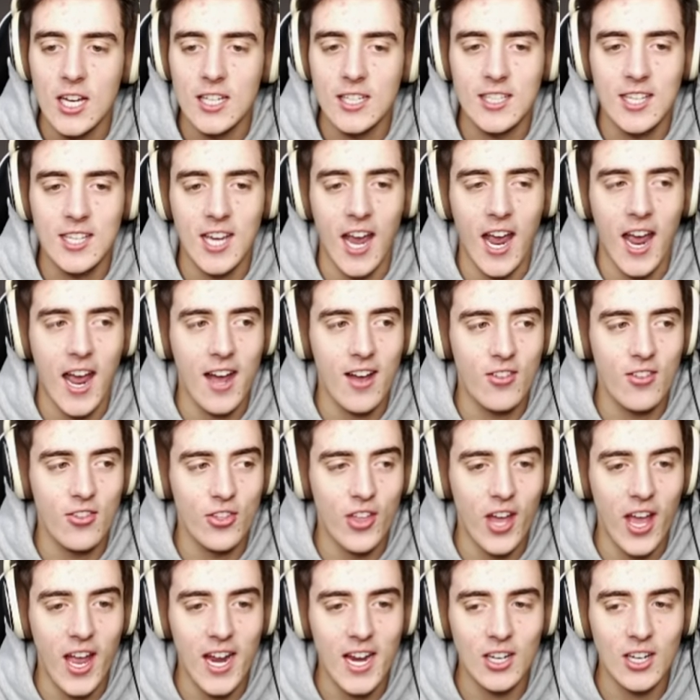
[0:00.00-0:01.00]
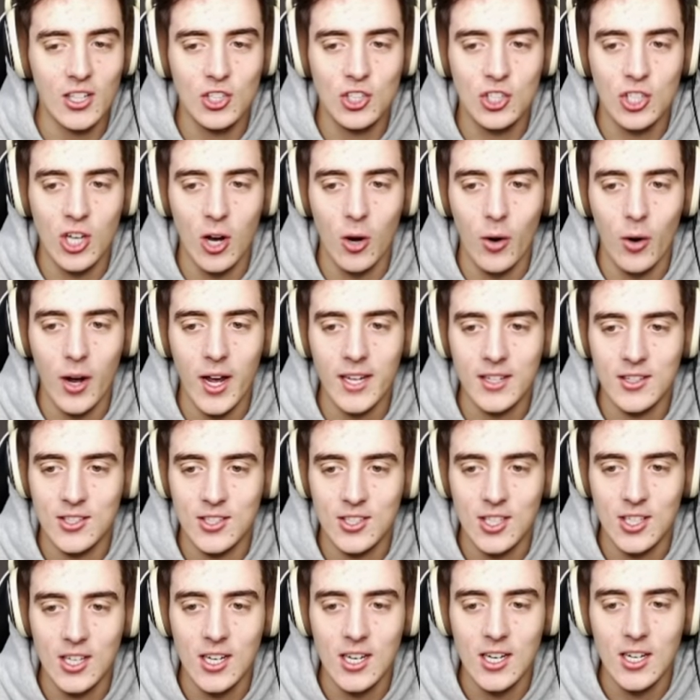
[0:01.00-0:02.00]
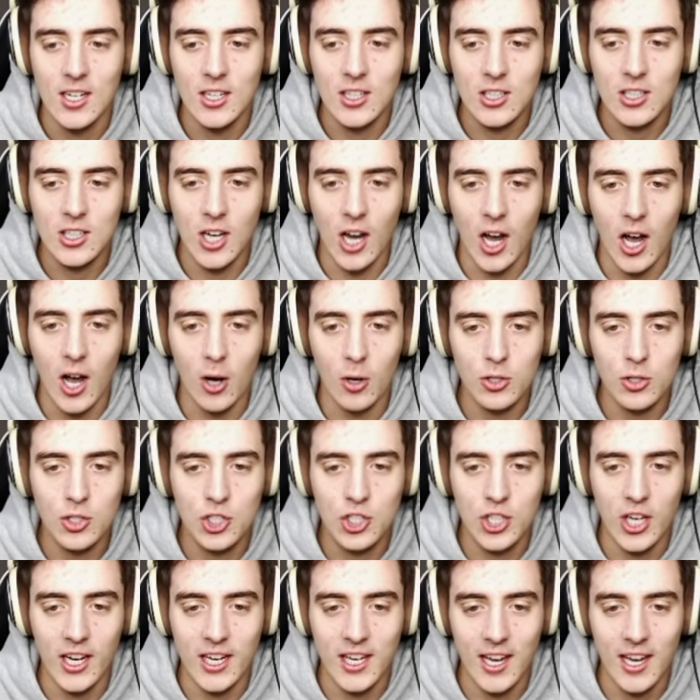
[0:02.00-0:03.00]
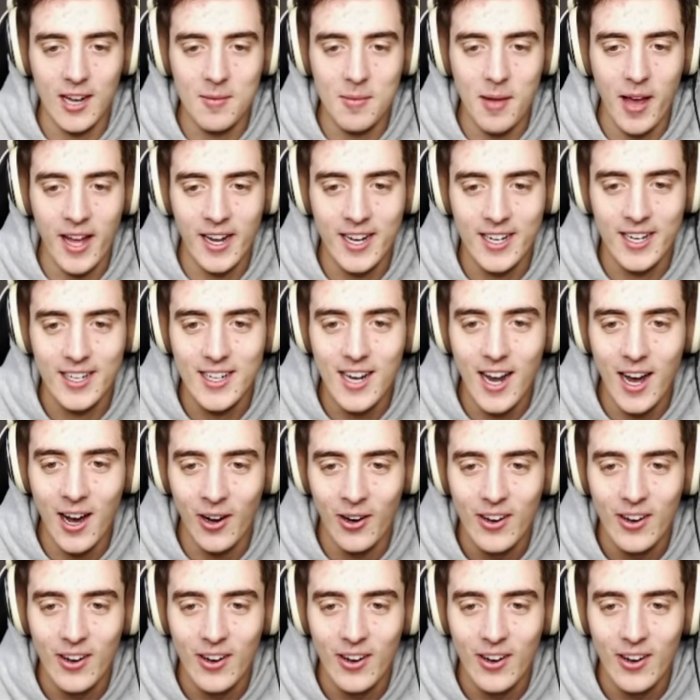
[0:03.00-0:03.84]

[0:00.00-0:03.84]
Can they do it? Go, Chicken Men. No.